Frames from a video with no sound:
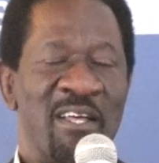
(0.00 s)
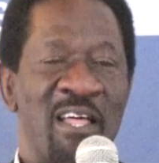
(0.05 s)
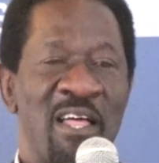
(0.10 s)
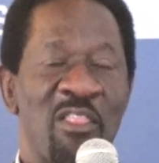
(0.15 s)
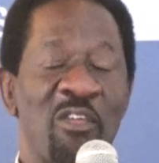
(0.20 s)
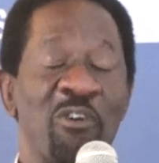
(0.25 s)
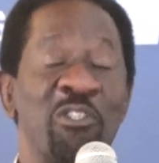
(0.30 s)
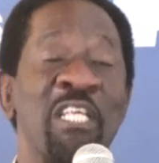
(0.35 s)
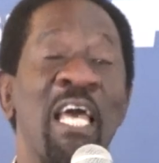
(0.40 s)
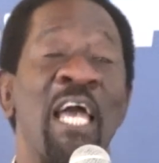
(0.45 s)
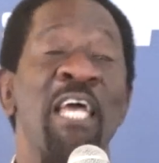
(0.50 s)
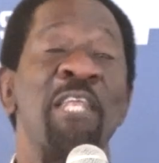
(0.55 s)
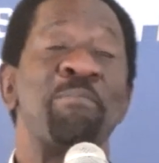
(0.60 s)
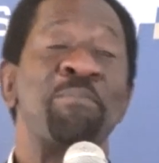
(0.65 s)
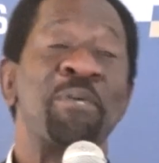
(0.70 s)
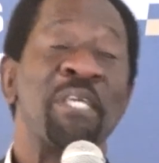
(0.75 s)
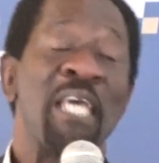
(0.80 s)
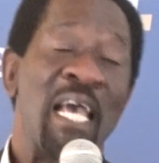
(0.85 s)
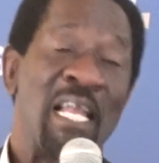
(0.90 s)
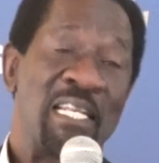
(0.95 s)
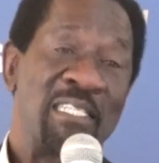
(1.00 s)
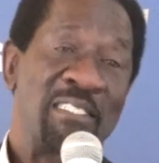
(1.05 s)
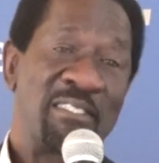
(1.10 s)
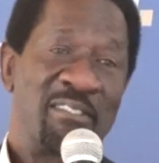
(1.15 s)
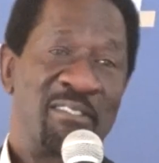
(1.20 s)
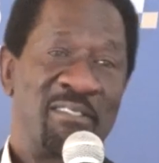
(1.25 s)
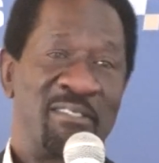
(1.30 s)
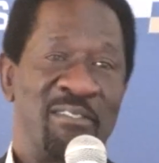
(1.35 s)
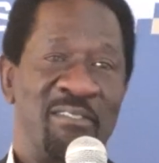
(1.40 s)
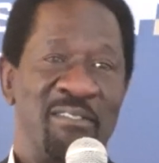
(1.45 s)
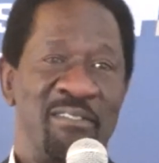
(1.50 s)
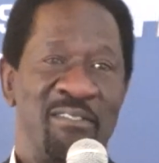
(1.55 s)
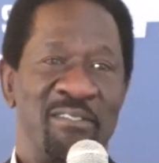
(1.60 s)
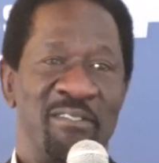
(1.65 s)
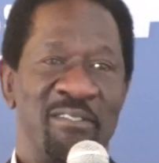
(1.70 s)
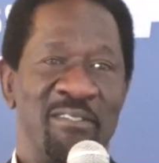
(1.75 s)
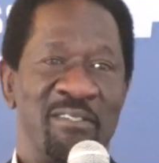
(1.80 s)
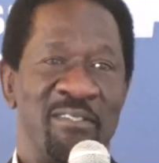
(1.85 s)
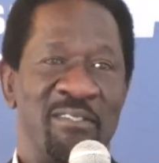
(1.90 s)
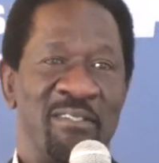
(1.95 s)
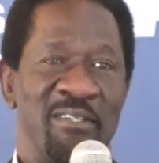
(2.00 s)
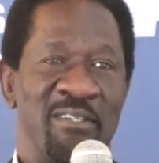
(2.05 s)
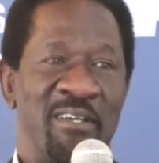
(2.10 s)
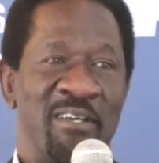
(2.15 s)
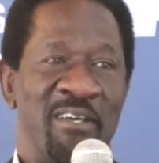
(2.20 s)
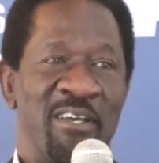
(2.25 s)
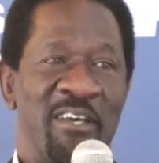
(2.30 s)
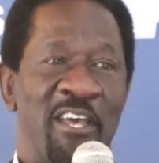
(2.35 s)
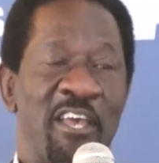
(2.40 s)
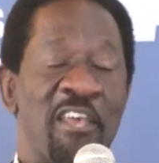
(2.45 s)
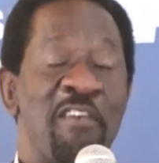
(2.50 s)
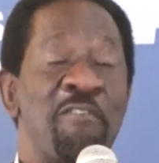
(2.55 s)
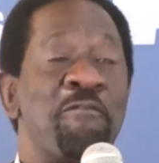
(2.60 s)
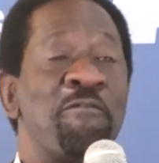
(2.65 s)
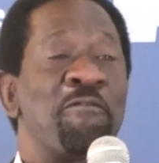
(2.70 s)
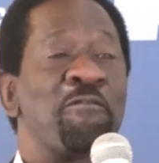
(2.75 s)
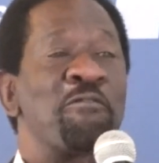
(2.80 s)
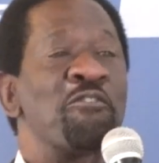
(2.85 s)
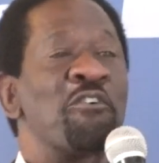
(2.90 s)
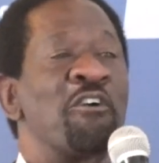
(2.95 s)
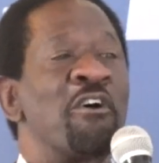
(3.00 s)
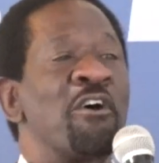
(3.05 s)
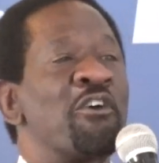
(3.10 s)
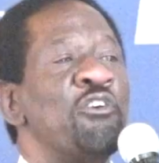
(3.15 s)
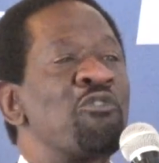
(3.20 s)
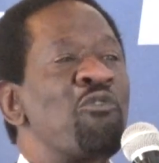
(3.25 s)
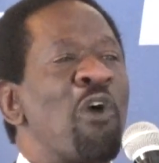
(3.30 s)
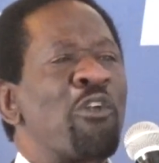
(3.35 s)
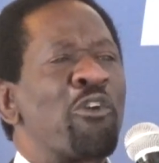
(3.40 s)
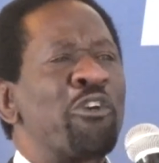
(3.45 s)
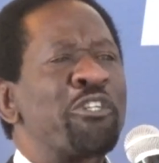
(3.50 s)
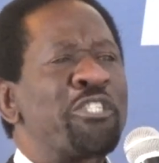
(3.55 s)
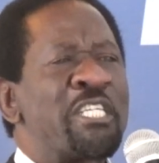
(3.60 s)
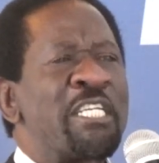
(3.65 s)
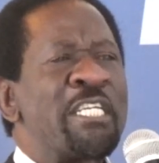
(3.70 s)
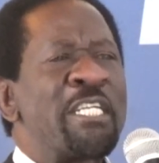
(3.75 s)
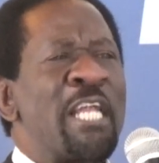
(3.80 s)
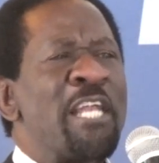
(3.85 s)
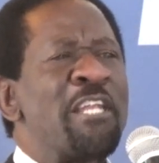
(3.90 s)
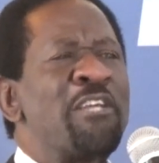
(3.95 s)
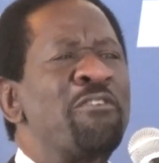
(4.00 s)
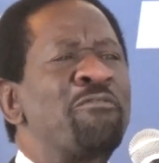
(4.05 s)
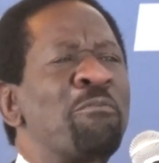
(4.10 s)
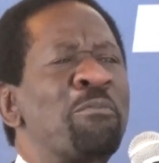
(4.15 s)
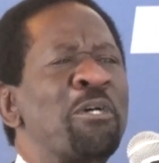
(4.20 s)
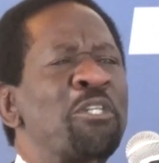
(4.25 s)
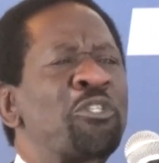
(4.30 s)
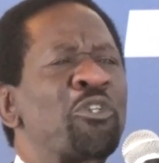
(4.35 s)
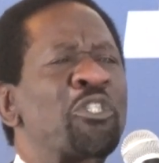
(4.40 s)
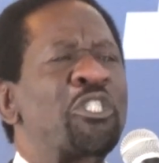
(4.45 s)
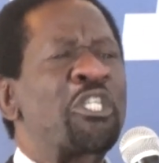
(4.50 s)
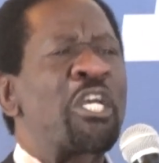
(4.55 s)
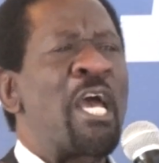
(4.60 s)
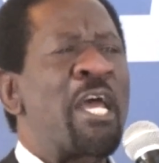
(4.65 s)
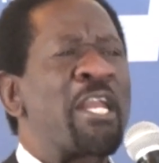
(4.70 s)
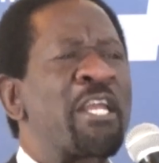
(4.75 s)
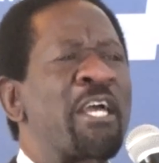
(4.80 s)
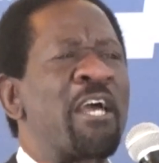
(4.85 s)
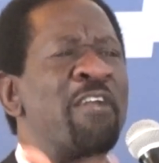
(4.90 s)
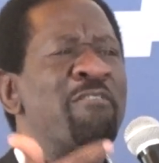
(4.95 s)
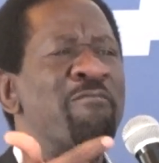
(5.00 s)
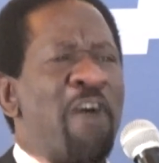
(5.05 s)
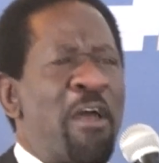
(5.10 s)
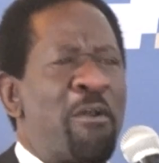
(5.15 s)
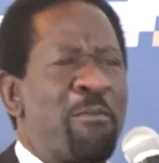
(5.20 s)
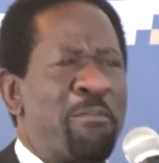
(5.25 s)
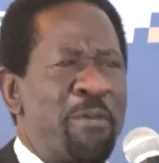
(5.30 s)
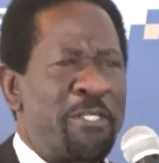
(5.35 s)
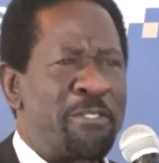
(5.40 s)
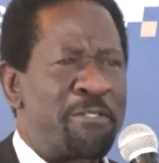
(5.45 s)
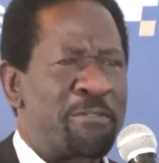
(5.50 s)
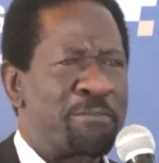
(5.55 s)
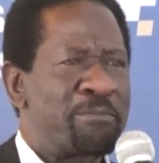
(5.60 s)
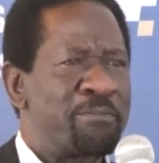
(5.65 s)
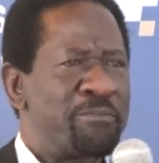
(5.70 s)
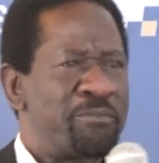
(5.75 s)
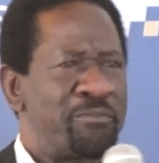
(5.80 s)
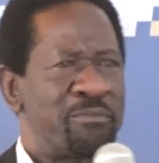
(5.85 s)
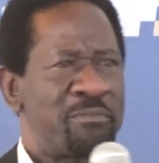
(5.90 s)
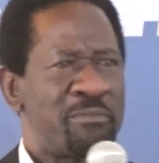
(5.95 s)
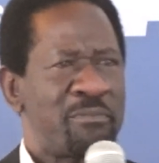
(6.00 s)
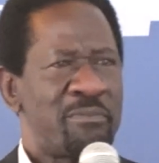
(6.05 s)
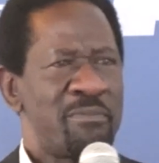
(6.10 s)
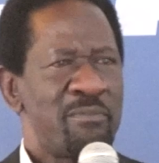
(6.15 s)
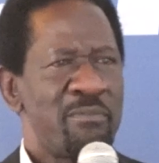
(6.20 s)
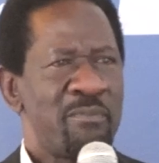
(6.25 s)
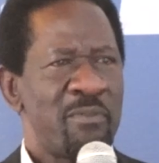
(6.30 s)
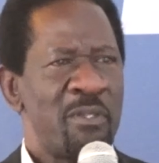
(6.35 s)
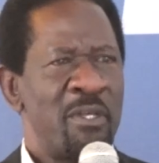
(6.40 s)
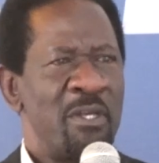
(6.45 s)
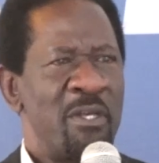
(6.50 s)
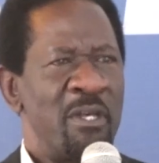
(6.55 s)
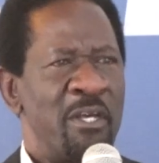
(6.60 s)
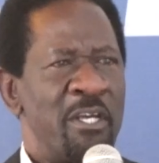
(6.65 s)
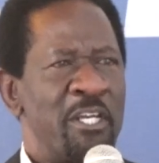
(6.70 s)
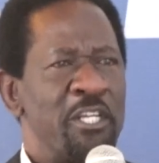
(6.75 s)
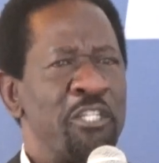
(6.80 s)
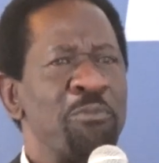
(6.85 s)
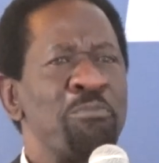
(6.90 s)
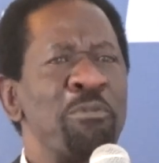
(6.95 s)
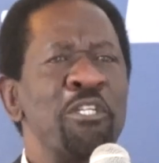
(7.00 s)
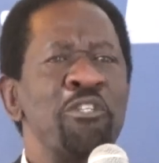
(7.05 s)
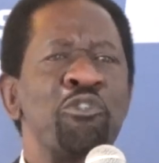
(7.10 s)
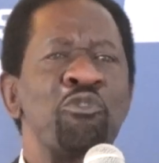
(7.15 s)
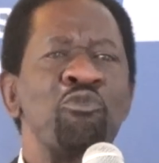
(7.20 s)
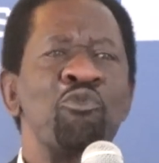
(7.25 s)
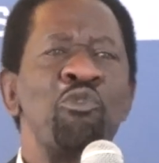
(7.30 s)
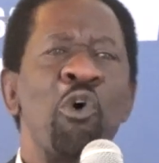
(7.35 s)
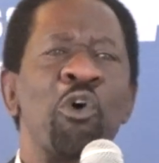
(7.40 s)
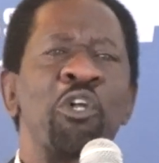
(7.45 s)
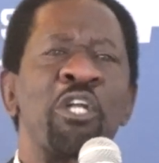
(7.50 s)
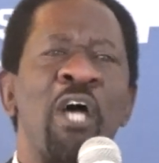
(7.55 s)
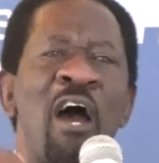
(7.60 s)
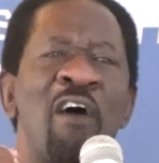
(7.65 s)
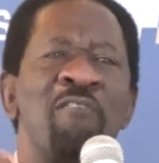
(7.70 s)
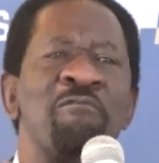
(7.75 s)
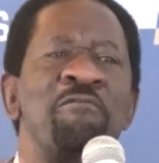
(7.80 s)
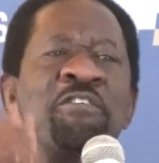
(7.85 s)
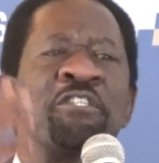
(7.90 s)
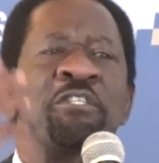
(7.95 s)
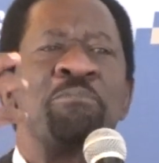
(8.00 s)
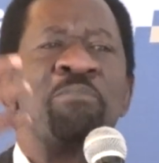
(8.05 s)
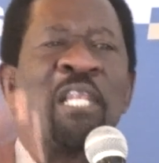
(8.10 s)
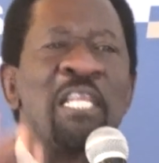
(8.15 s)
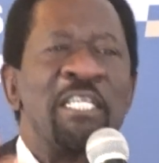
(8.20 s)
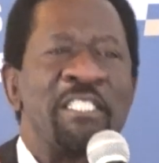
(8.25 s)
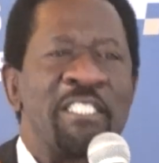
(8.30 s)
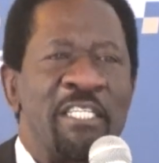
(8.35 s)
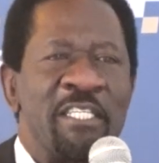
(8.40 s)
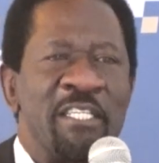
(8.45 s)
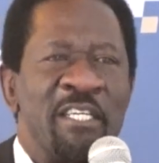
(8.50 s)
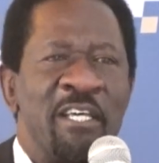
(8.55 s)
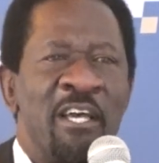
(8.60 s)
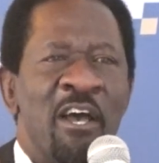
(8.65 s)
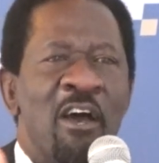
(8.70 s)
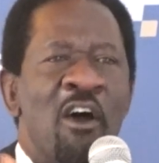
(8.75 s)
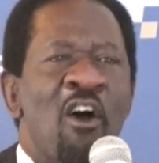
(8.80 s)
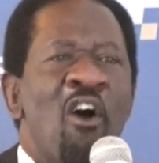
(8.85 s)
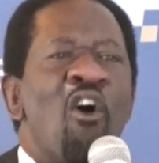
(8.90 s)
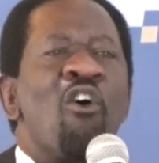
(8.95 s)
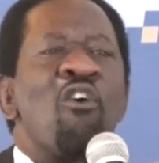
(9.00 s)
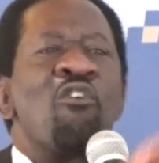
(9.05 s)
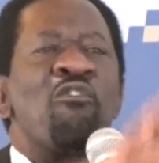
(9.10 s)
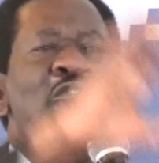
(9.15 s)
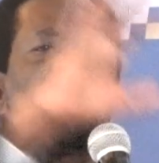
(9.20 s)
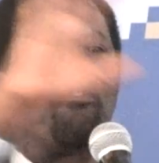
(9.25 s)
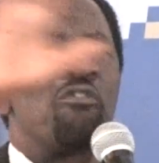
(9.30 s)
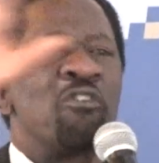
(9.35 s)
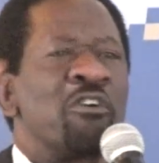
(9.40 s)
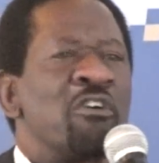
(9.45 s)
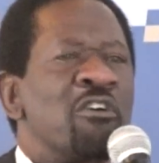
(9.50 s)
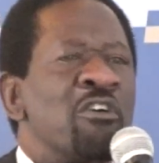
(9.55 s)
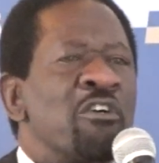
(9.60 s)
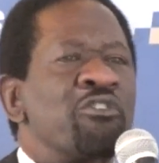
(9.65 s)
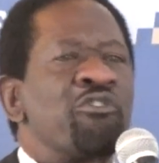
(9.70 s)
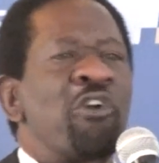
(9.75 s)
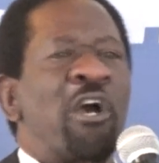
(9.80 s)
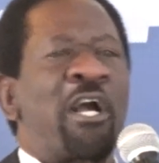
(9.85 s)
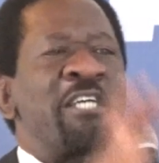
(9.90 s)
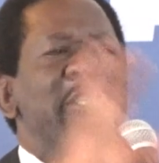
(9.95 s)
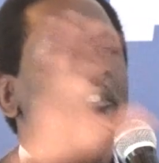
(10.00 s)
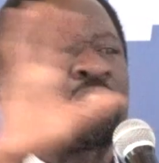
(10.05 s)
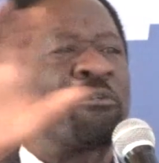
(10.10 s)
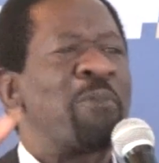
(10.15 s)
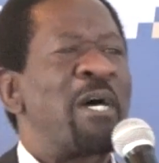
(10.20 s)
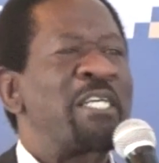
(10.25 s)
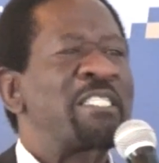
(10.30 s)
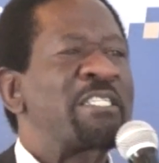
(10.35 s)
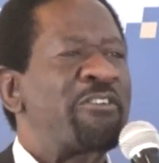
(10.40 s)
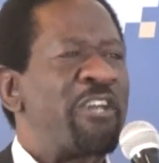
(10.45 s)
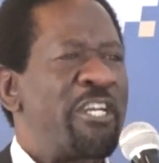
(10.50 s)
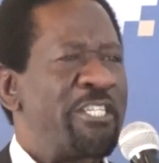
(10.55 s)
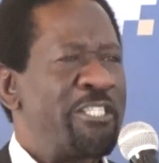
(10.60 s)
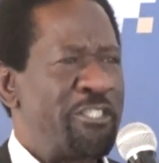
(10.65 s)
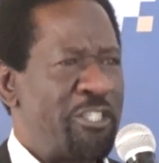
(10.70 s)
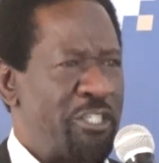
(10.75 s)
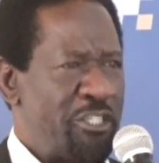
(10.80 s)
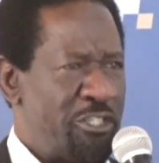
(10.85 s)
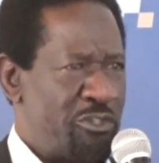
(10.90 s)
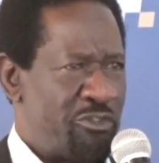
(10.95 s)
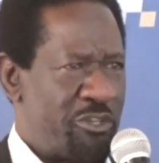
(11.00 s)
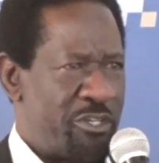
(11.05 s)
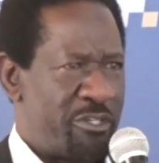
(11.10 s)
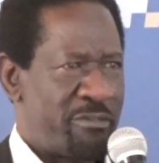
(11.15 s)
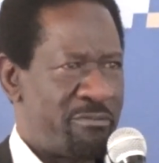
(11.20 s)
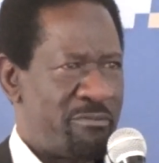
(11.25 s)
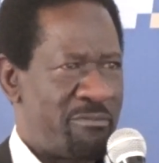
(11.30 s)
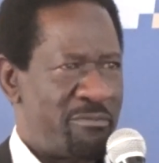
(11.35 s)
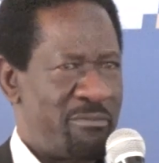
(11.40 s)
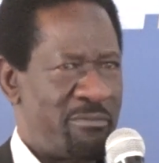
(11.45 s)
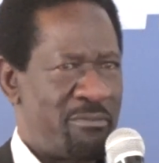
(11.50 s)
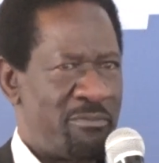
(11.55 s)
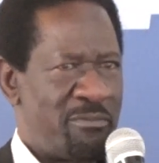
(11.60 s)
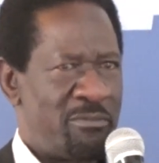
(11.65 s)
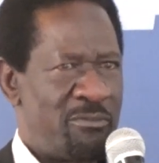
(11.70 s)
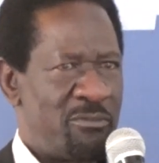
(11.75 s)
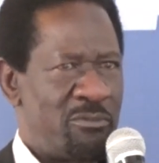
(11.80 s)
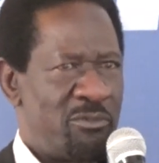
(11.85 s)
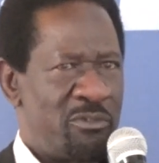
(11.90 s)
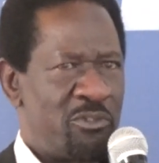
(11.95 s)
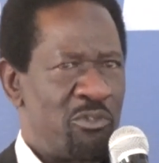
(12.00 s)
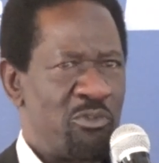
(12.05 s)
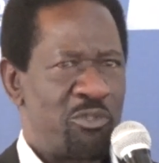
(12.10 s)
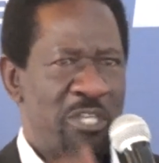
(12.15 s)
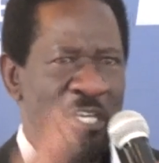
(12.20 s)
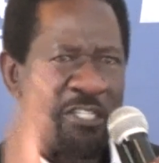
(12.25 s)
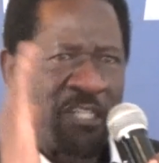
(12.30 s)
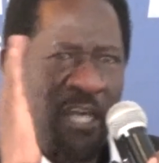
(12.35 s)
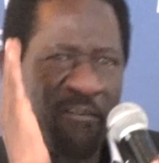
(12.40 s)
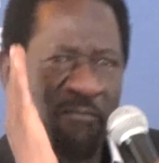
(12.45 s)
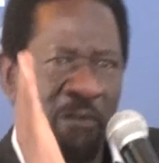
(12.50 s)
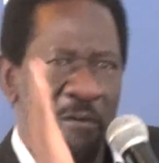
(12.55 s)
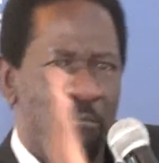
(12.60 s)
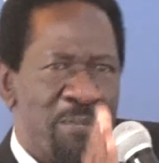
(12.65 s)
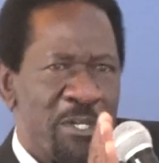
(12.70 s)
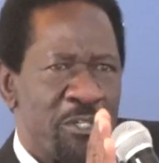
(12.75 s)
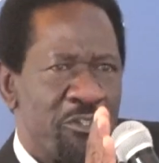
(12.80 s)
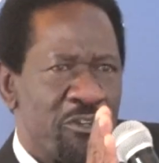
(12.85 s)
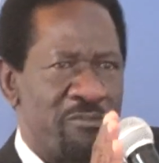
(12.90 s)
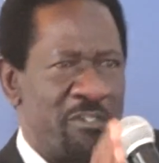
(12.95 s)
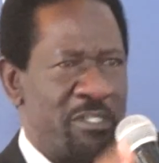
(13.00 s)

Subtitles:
those NPLs. If you are not in an information sharing environment, it means you don't have visibility of your customer's credit history. You just have a bit of